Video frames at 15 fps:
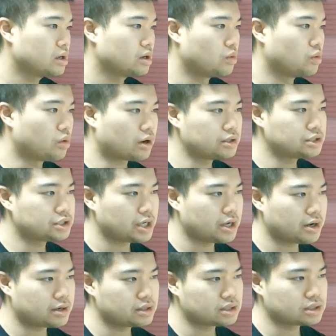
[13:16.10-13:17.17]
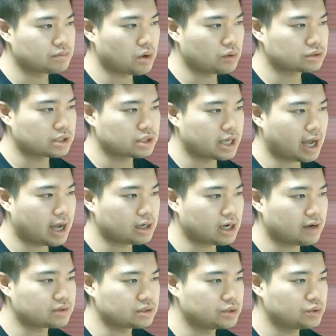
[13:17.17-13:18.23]
War shares mostly higher
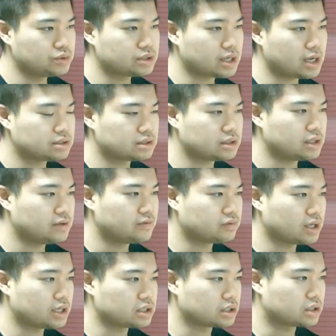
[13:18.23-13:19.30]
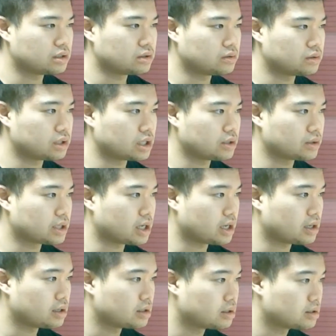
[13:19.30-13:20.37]
after new signs inflation cooling.
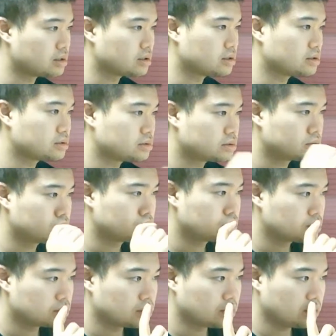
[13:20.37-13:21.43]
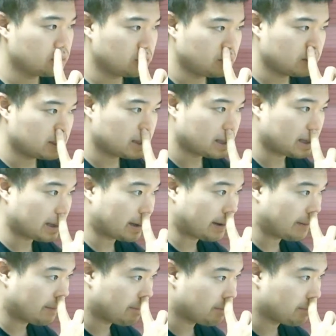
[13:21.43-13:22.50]
Okay. Okay.